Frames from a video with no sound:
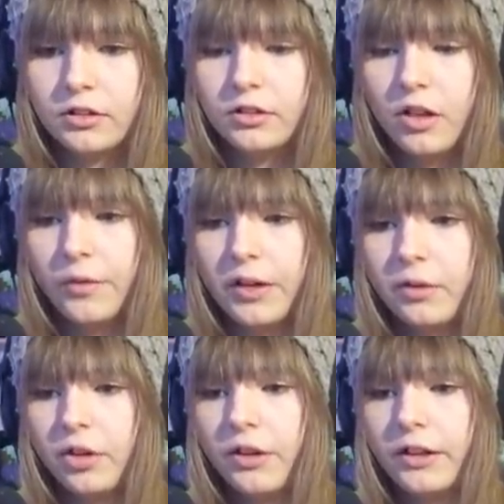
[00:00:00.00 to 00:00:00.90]
Not when I'm
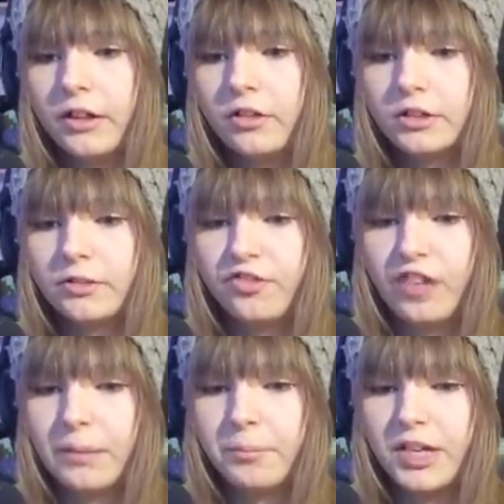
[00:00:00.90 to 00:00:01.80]
going across a
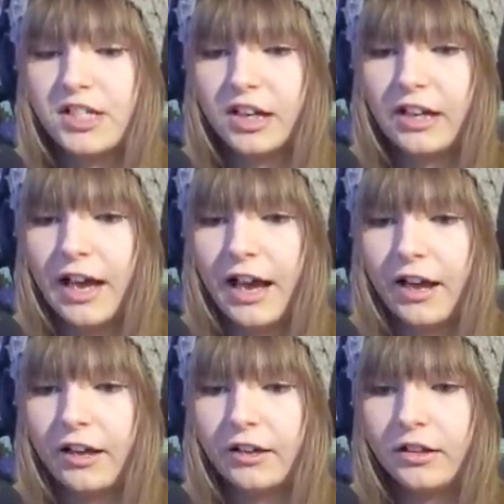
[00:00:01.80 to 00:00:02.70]
freaking bridge like that.
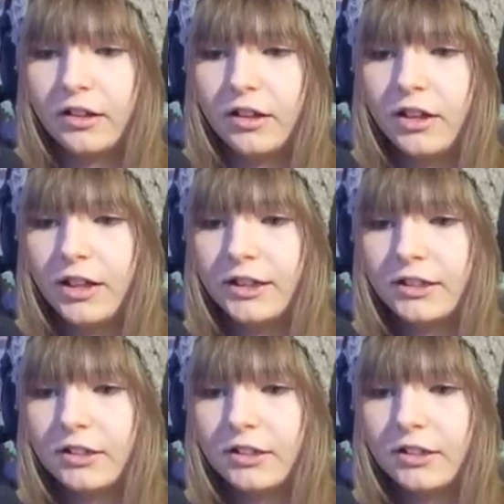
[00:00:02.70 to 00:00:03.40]
God.